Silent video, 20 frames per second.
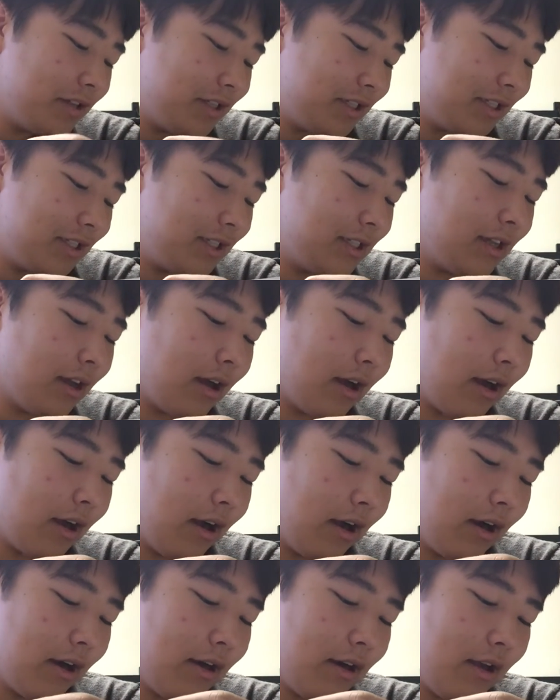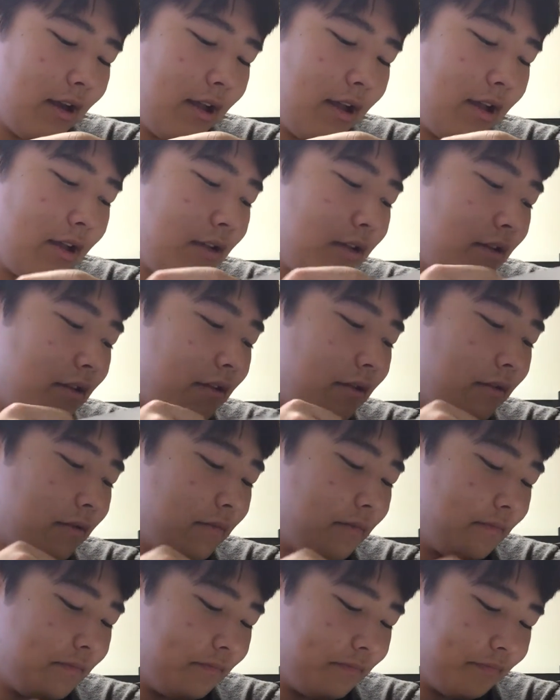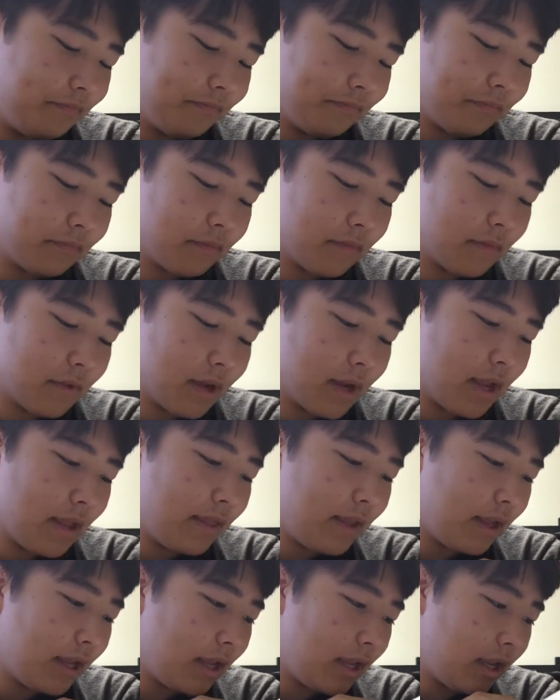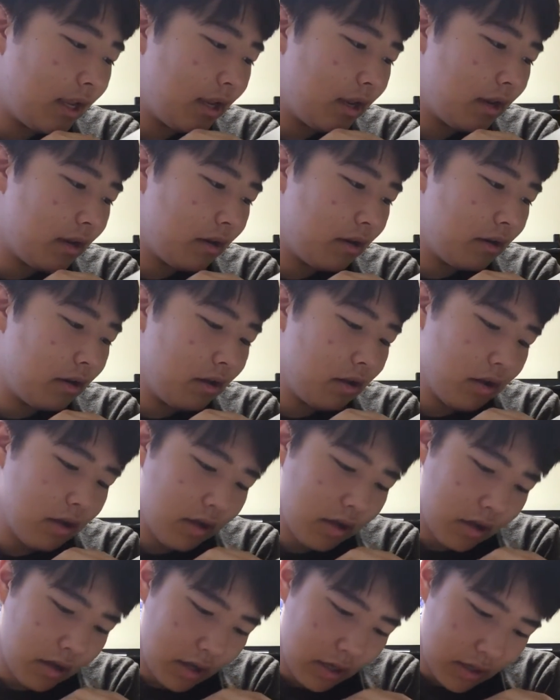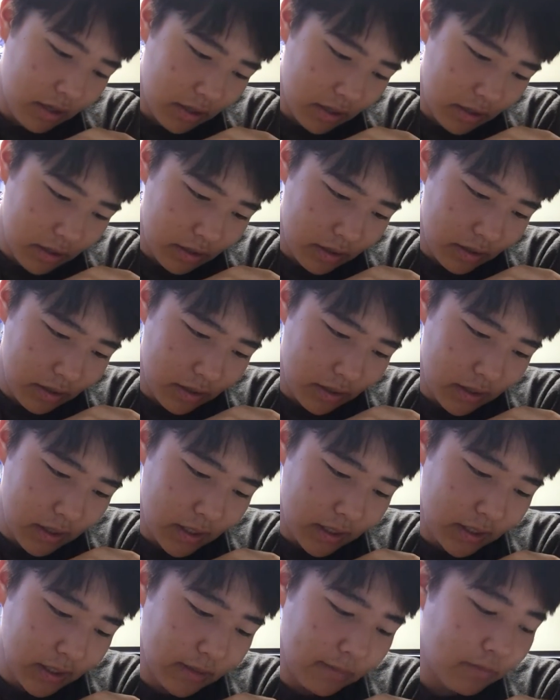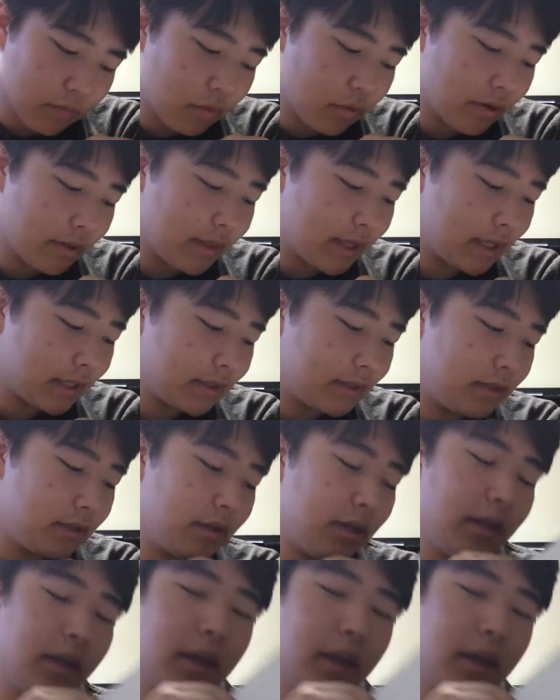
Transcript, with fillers: star. Oh. And then this is more thanks to, I